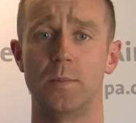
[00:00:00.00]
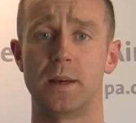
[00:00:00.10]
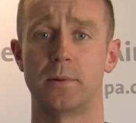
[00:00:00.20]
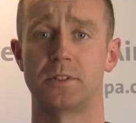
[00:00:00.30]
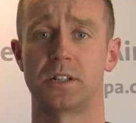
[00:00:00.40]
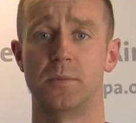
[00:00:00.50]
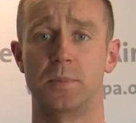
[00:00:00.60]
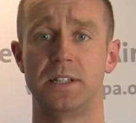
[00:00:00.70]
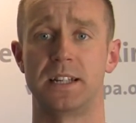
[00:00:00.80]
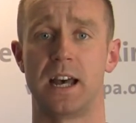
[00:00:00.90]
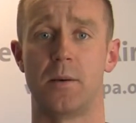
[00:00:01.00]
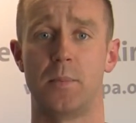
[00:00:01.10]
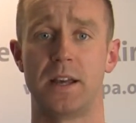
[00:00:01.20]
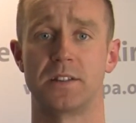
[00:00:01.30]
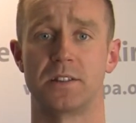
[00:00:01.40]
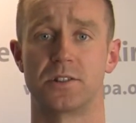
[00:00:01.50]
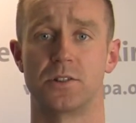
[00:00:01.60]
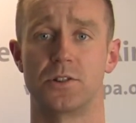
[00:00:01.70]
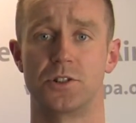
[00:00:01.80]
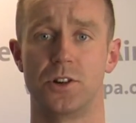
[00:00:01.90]
be able to complete it at a pace that
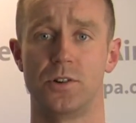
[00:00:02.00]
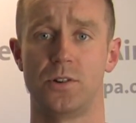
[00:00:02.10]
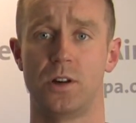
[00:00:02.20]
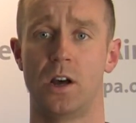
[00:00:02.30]
suits you,